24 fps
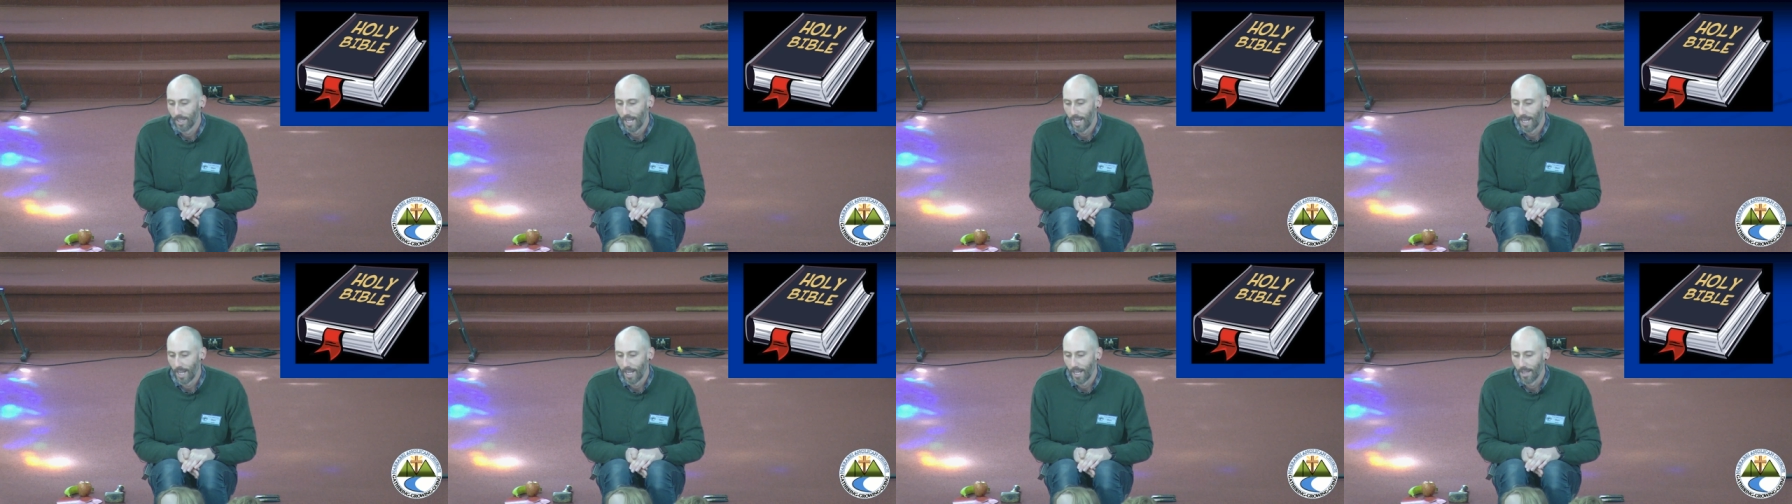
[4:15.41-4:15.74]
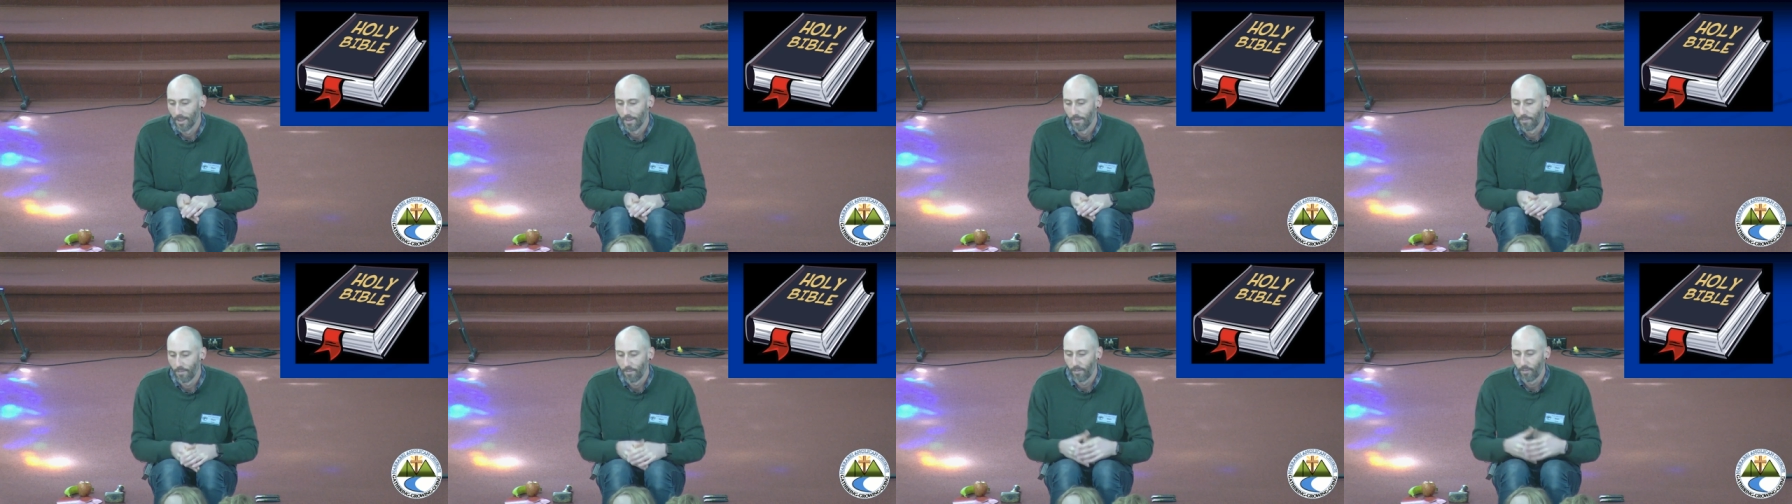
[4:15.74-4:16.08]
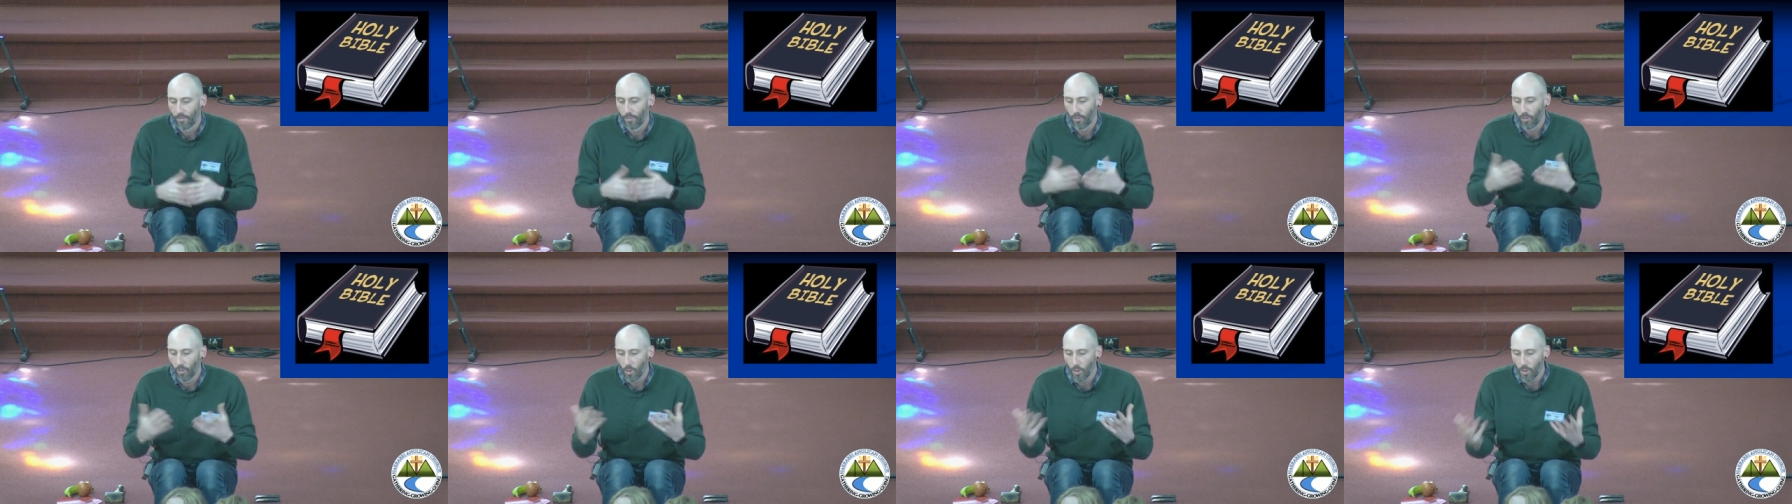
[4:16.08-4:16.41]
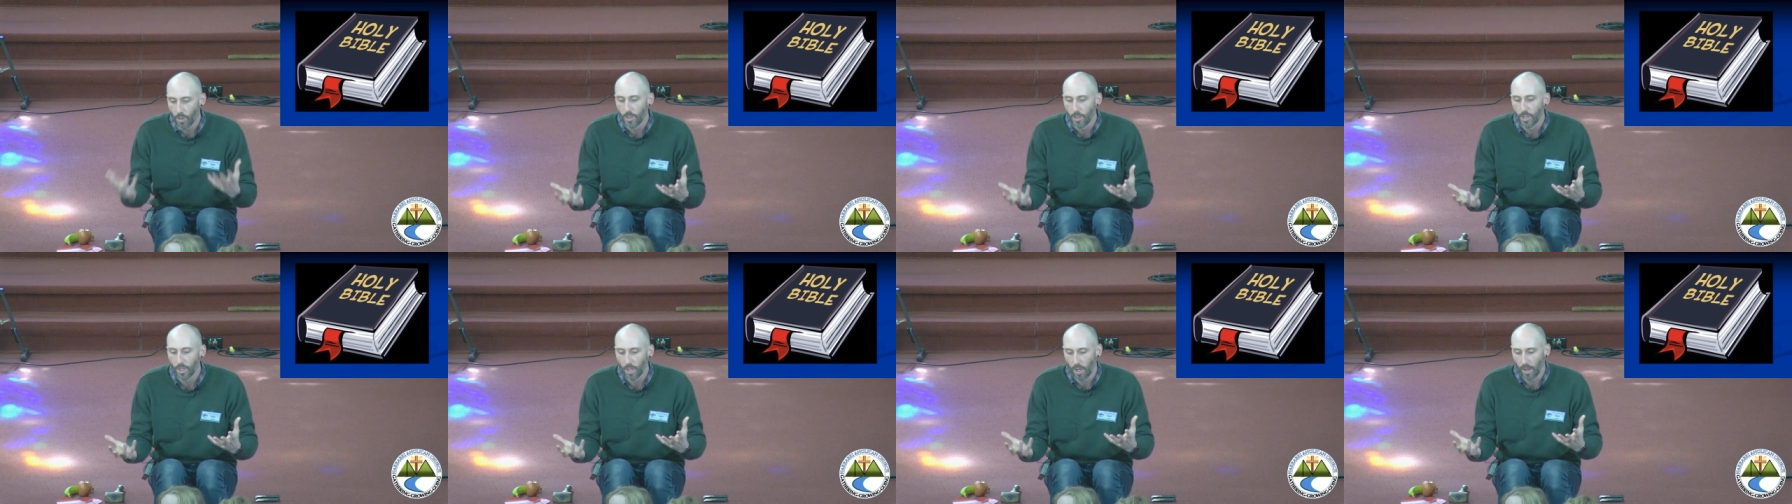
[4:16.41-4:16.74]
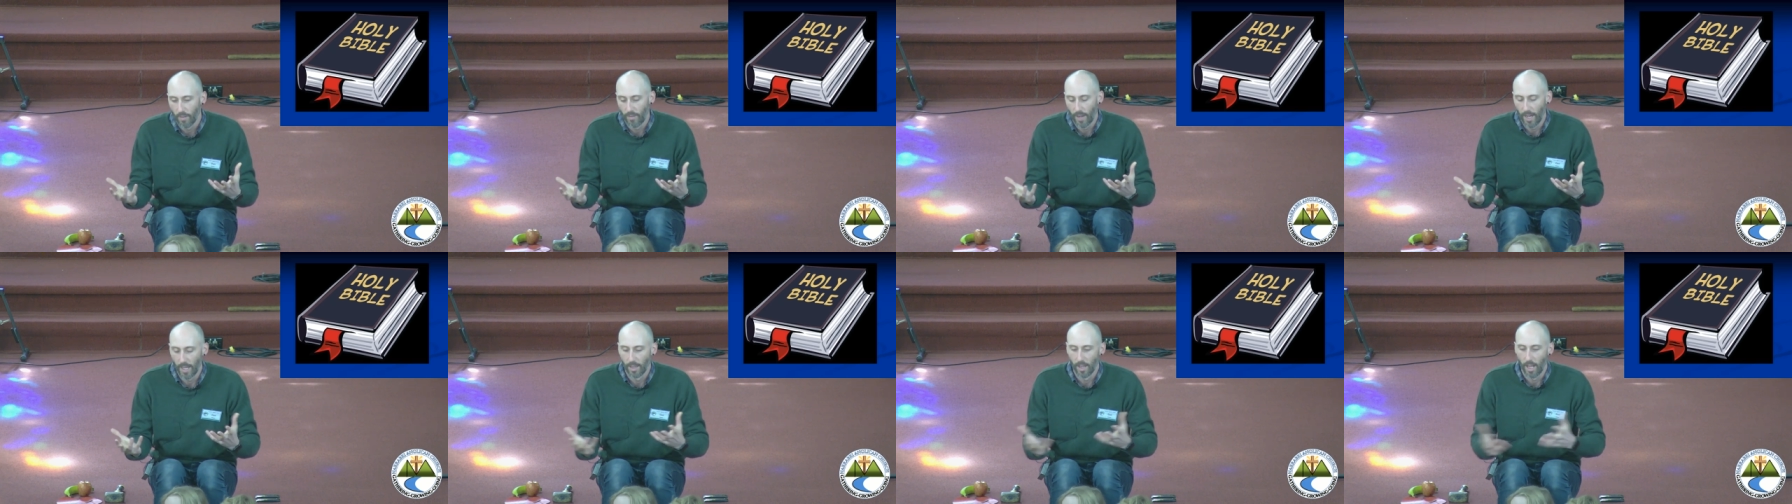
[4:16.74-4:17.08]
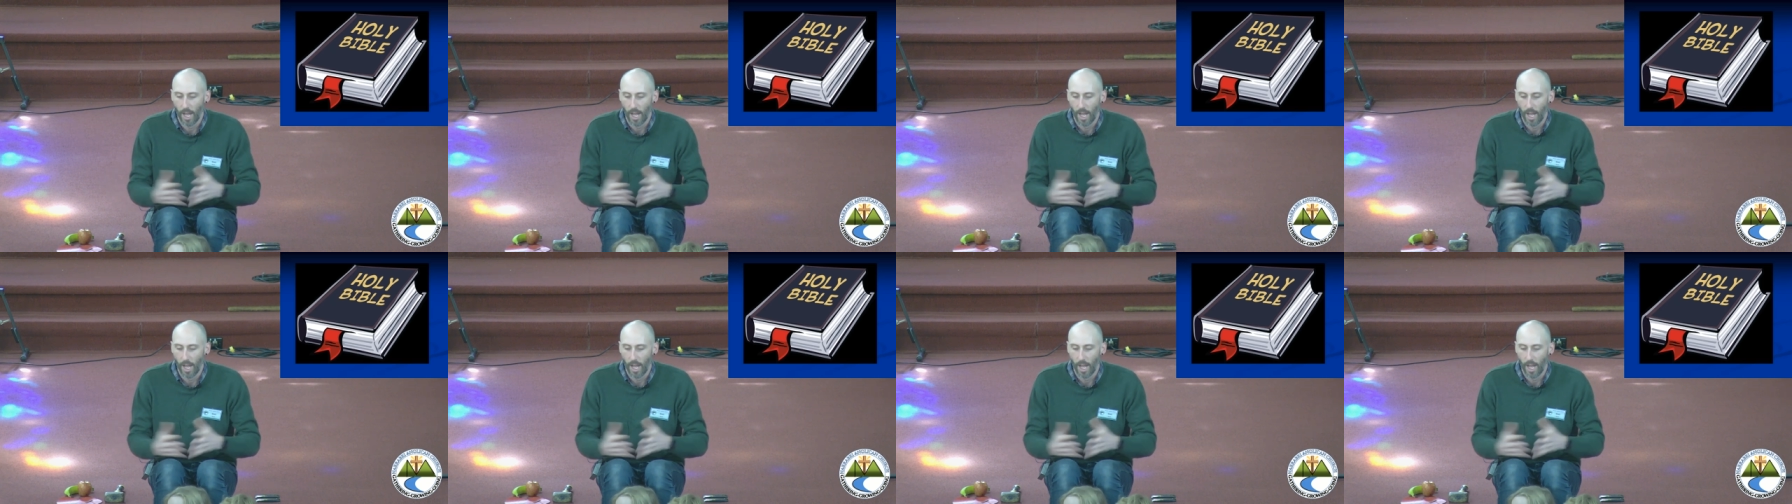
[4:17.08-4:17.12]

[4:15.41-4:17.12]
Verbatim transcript: uh, the fruit of our